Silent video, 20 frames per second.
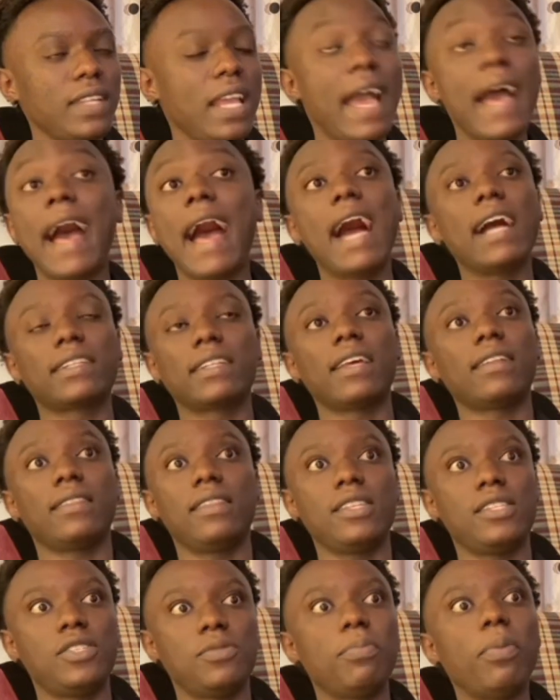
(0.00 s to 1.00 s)
act like
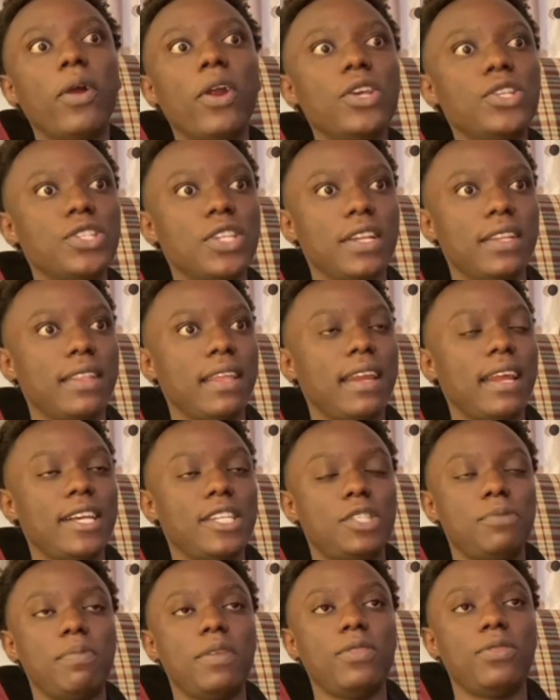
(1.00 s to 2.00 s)
this person that
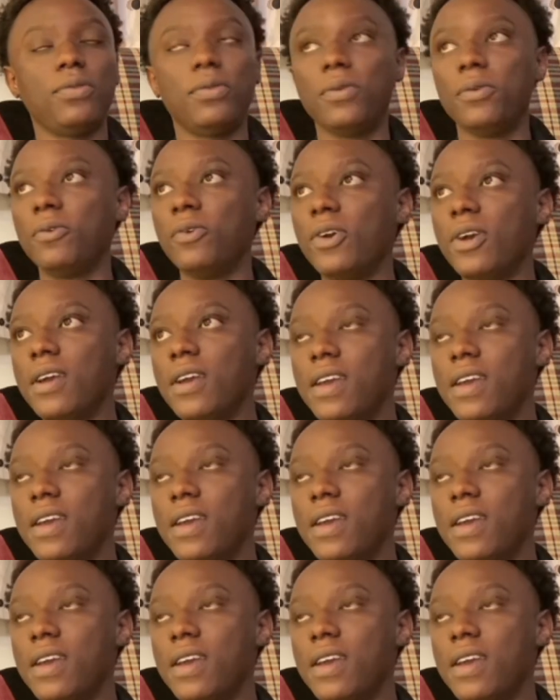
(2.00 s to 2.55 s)
has been through